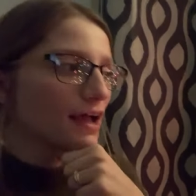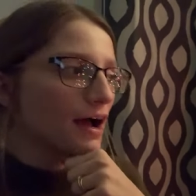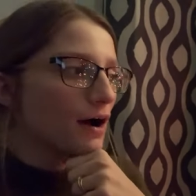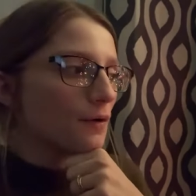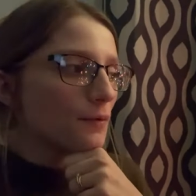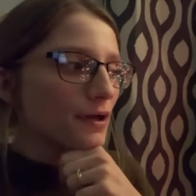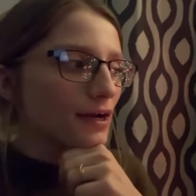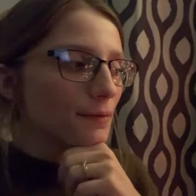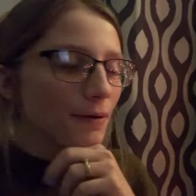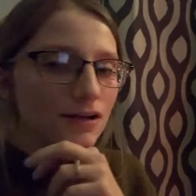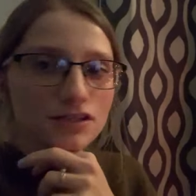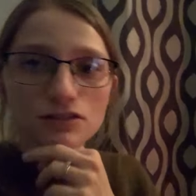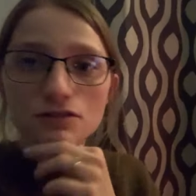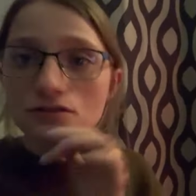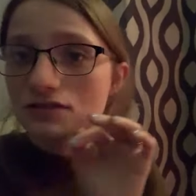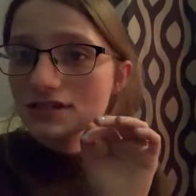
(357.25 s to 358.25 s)
We are about to
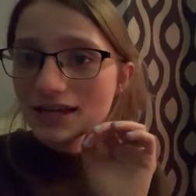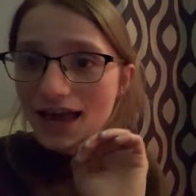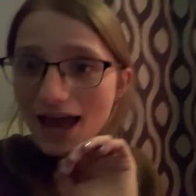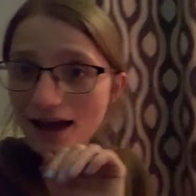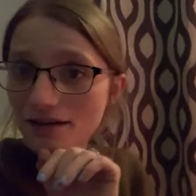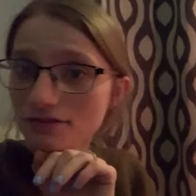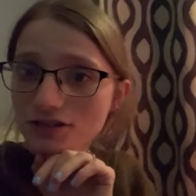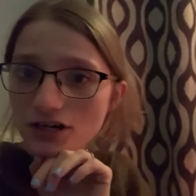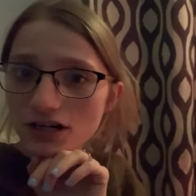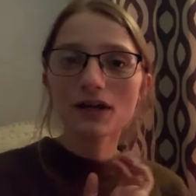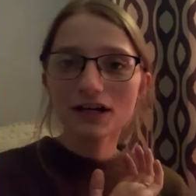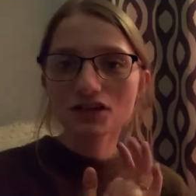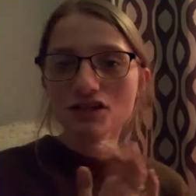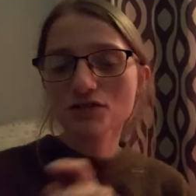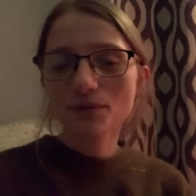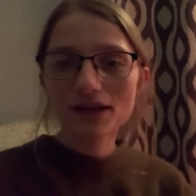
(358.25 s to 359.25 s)
go see Avatar. We're
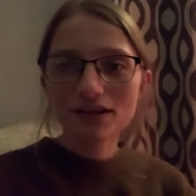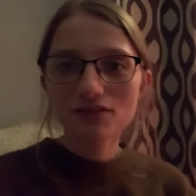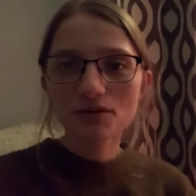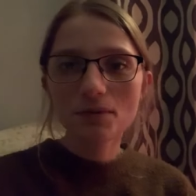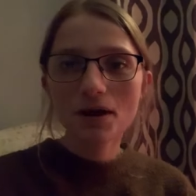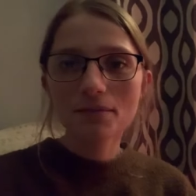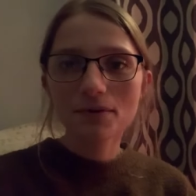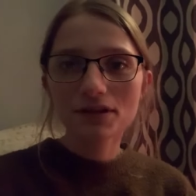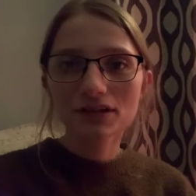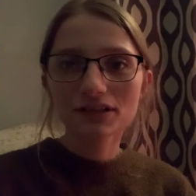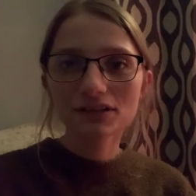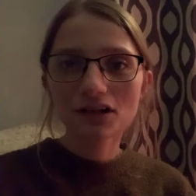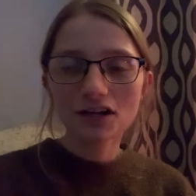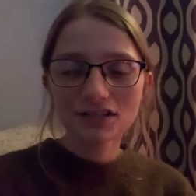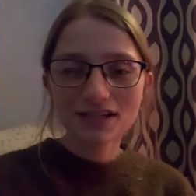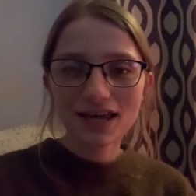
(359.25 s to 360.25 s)
just waiting for my
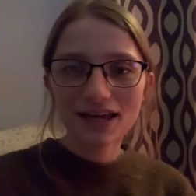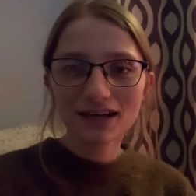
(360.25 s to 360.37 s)
mother-in-law to get